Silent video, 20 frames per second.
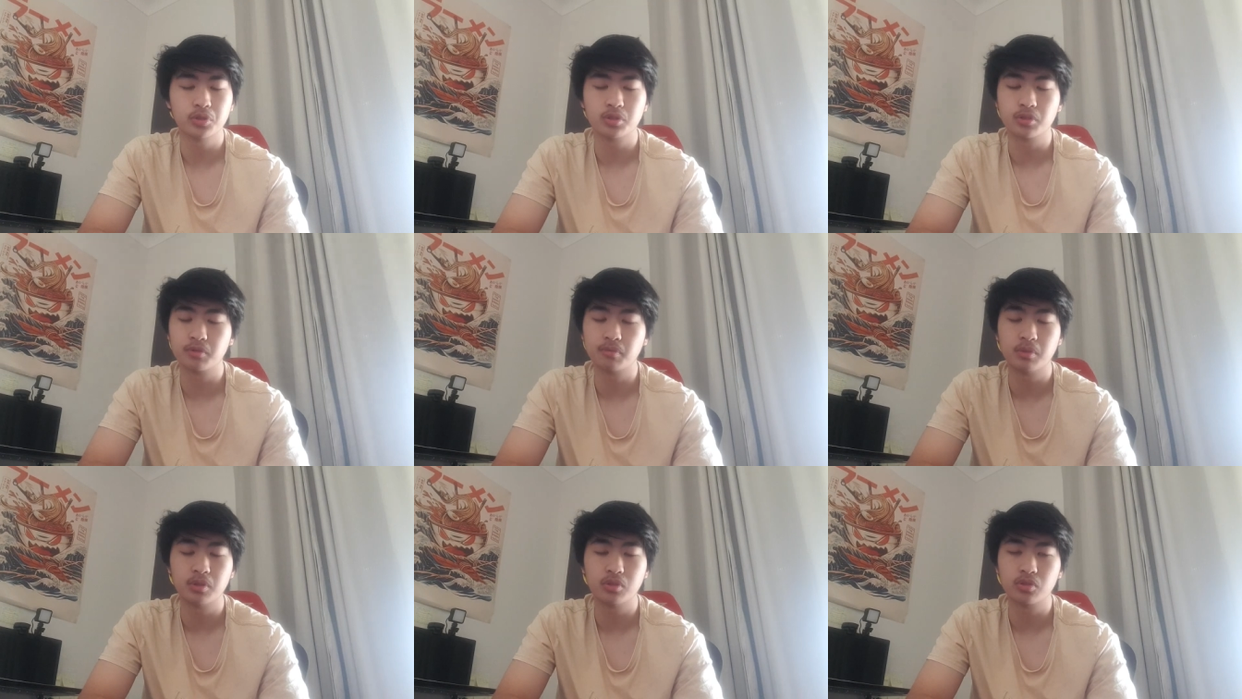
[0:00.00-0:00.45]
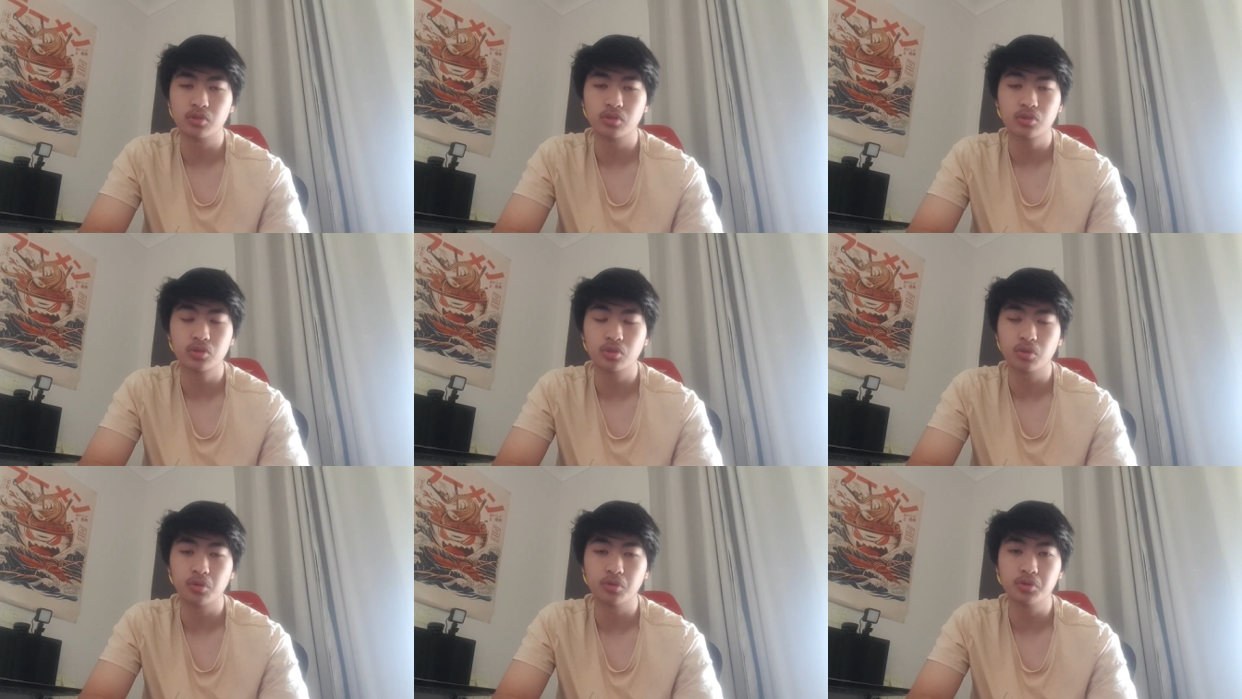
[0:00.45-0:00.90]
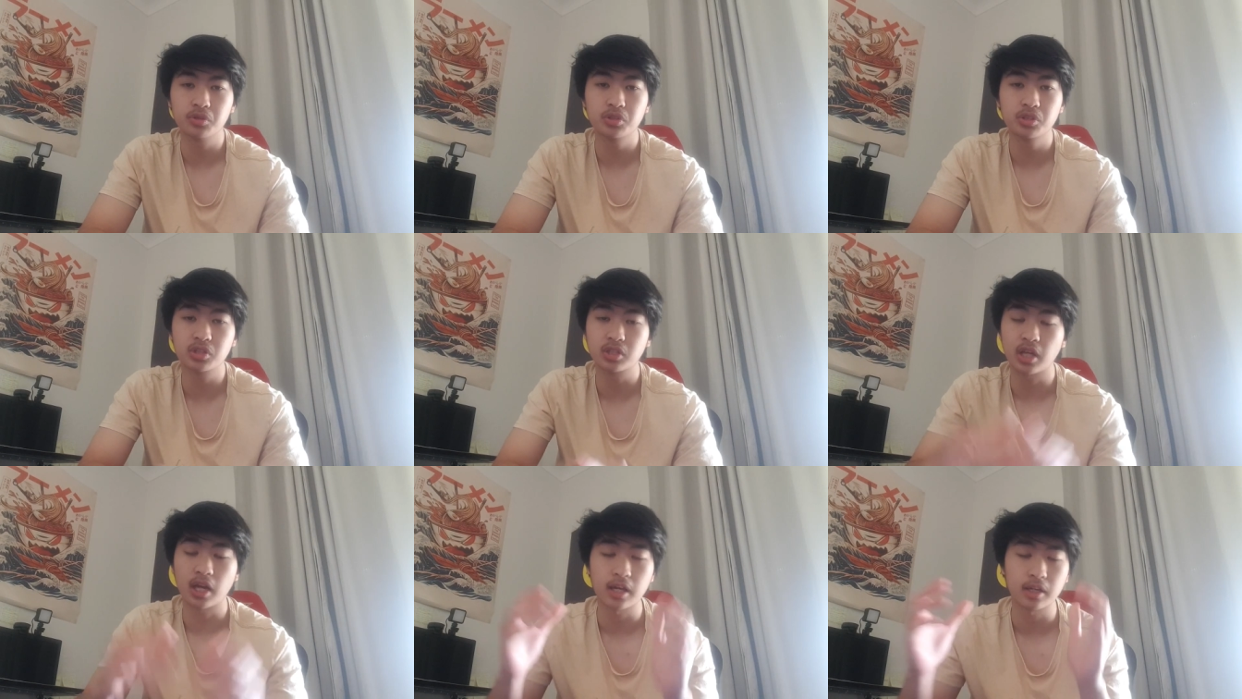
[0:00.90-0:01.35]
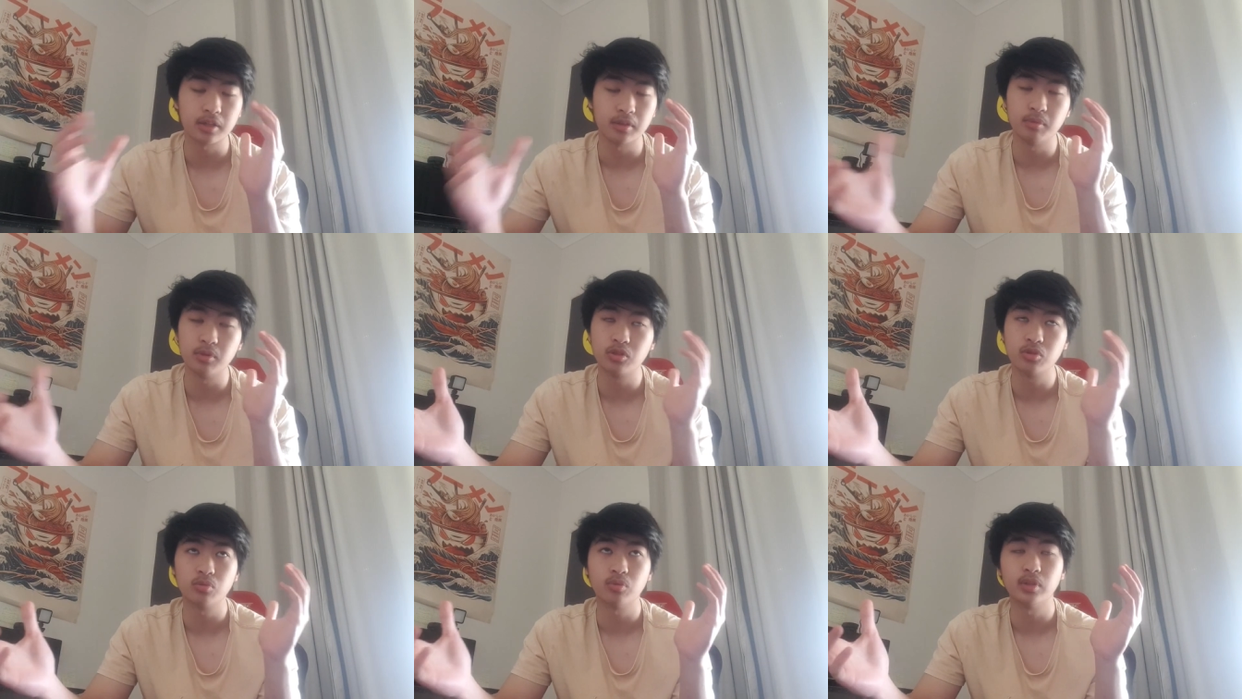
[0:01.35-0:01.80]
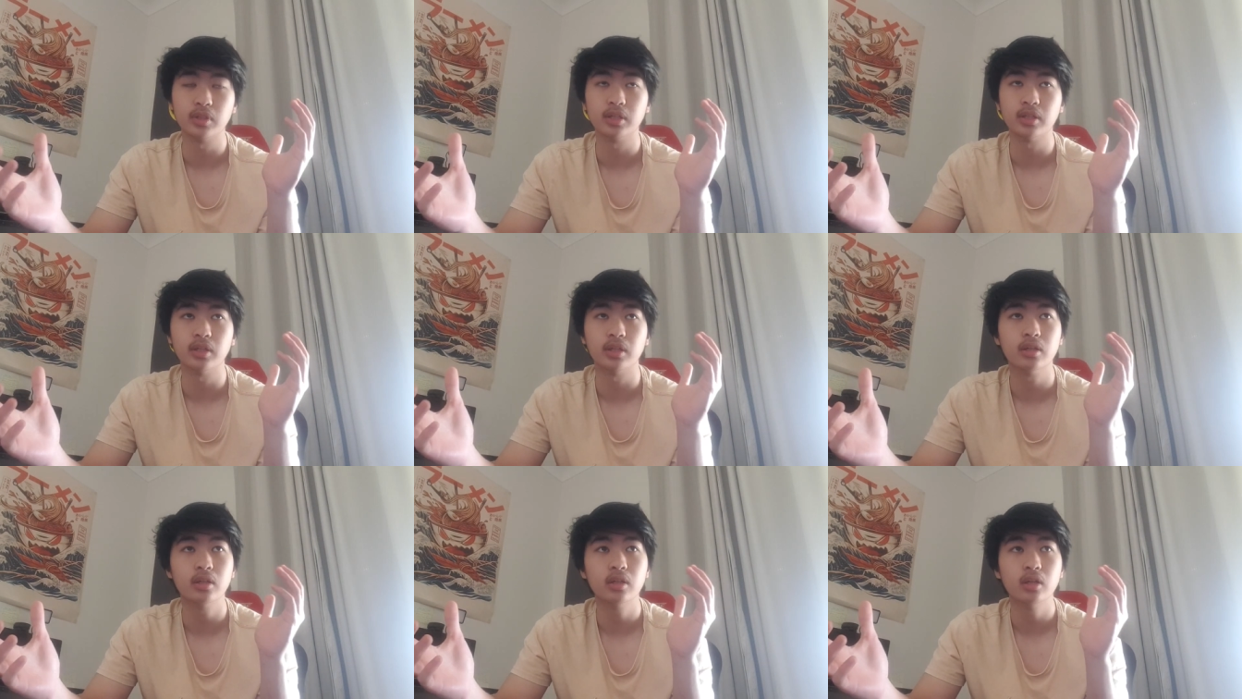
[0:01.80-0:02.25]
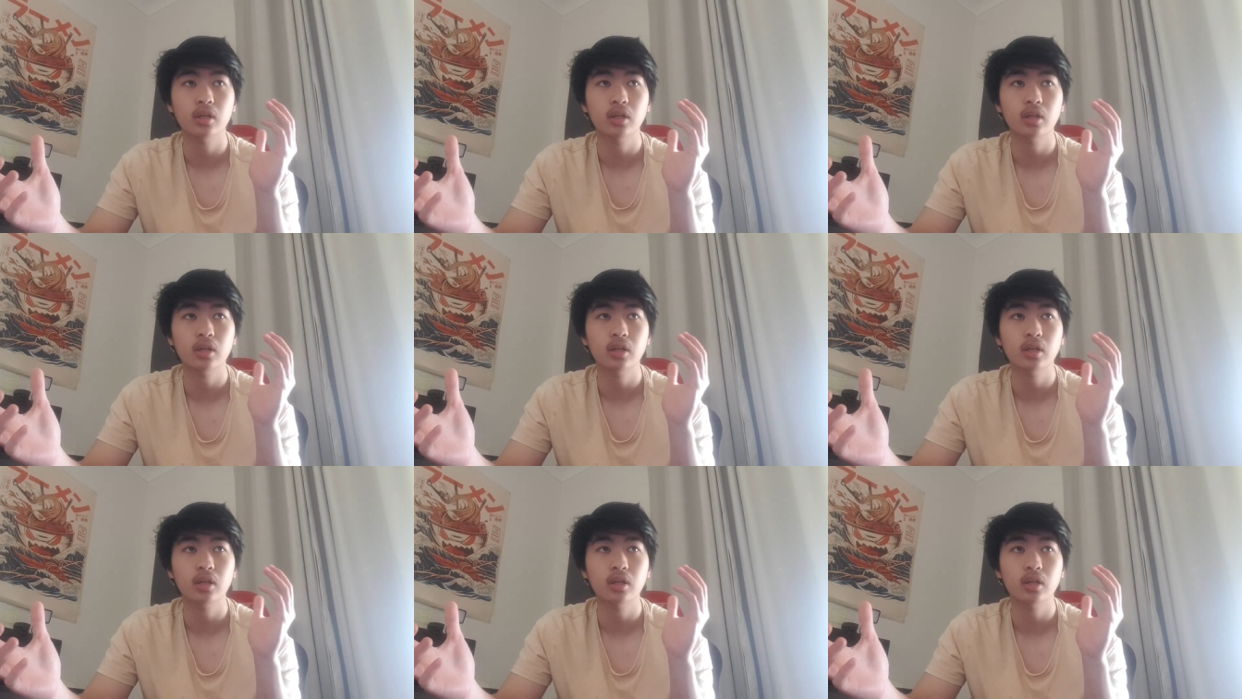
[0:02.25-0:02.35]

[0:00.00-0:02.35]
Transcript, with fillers: has been just so scattered between